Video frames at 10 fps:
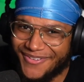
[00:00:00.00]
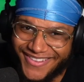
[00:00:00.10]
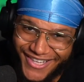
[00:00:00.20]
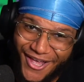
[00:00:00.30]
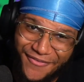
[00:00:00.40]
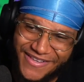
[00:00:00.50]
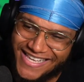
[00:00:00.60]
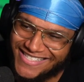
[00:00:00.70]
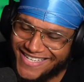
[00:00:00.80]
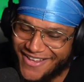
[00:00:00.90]
Love
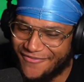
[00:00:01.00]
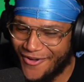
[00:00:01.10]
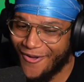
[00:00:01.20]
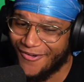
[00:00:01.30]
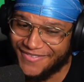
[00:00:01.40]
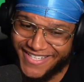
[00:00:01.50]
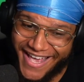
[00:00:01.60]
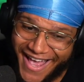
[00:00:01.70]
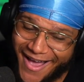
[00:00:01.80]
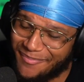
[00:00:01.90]
isn't involved.
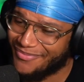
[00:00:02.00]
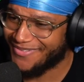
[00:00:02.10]
Cap.